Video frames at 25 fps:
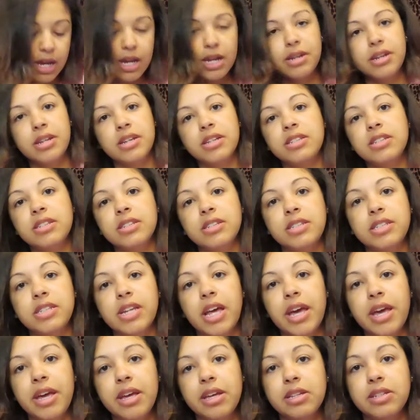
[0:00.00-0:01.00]
It doesn't
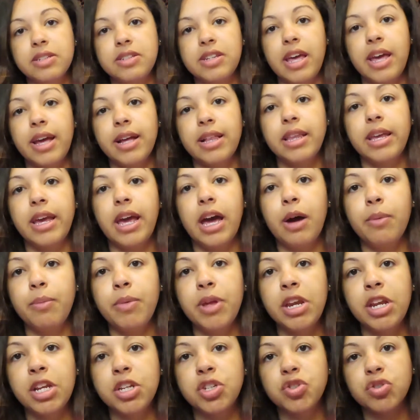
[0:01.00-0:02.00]
say exactly how
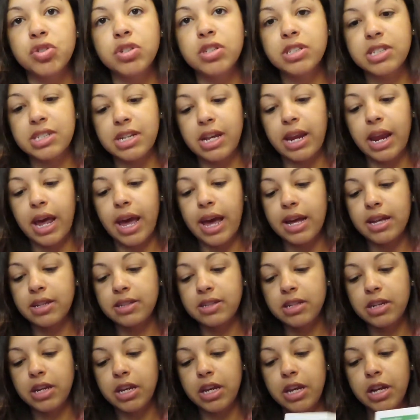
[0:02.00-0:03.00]
many drugs it
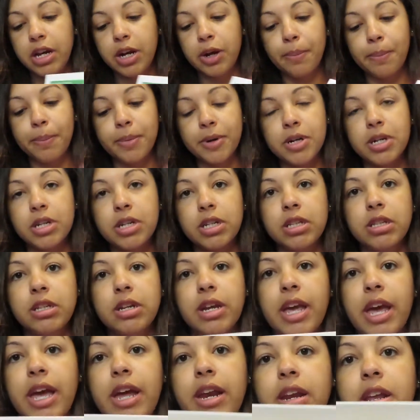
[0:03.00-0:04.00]
has in here, but
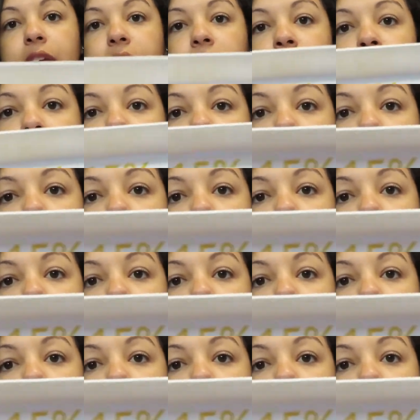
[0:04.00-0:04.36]
look at it, y'all.